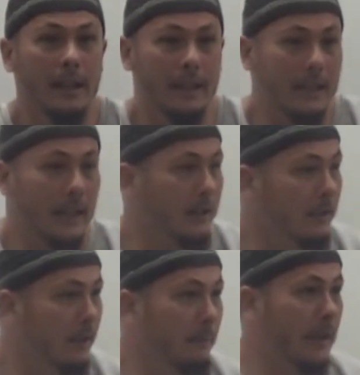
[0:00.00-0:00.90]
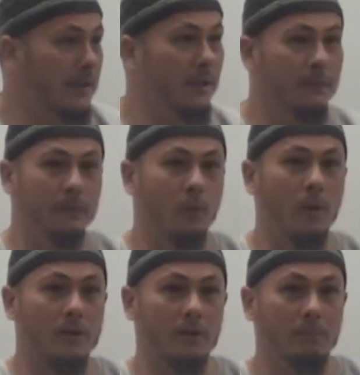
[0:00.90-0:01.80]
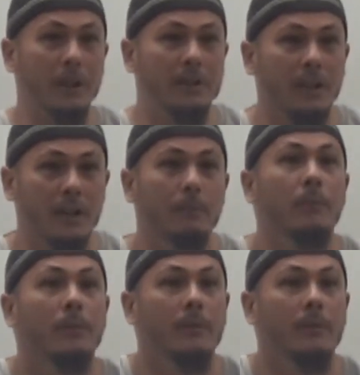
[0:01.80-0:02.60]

and he had a massive cross, big salib,